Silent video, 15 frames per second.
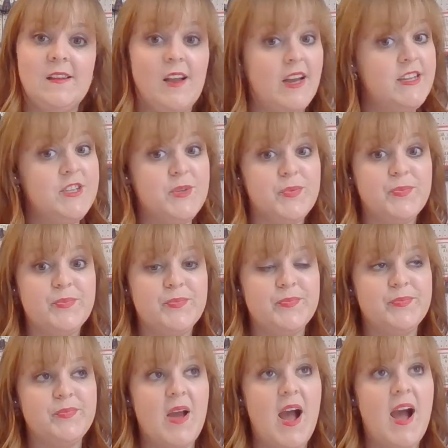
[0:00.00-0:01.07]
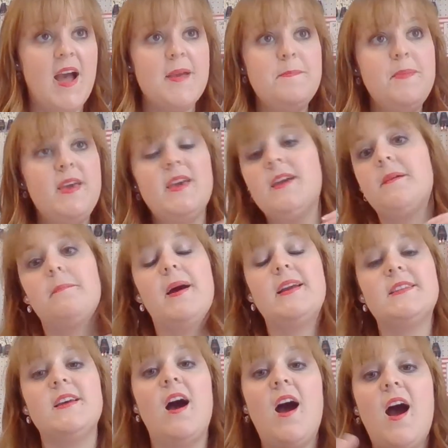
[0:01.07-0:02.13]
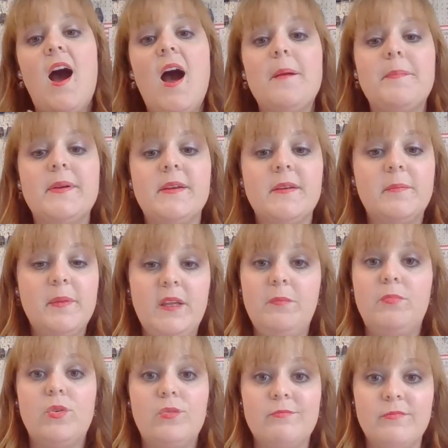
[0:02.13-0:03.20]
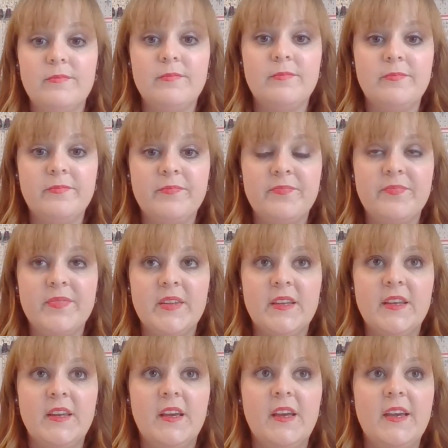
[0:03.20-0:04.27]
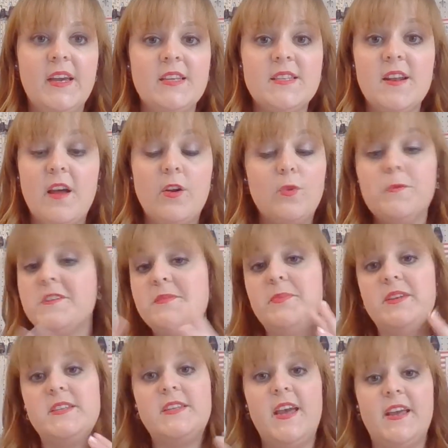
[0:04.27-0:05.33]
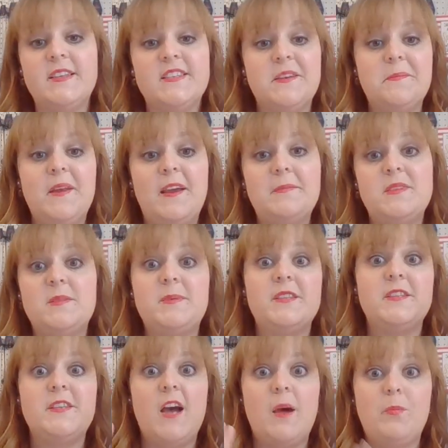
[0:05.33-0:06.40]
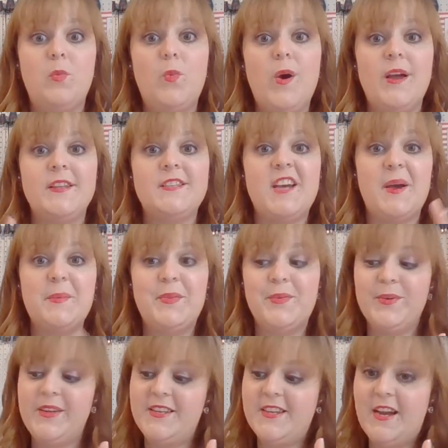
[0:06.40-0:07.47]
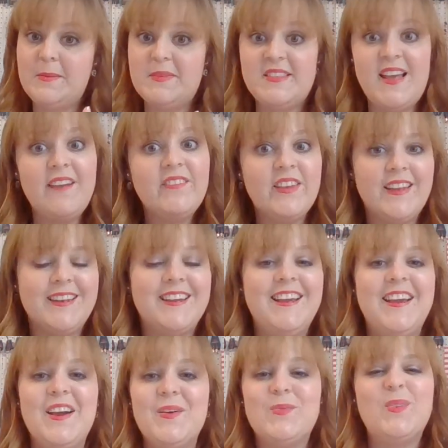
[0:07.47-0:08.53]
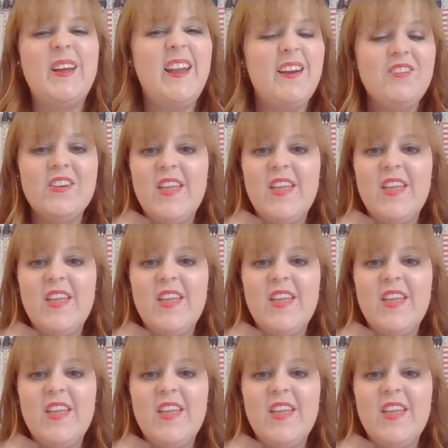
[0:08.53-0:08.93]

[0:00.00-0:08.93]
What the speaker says: I do. I pick my top people. It's not always been 10. Sometimes it's been the top 1, top 3, top 7, whatever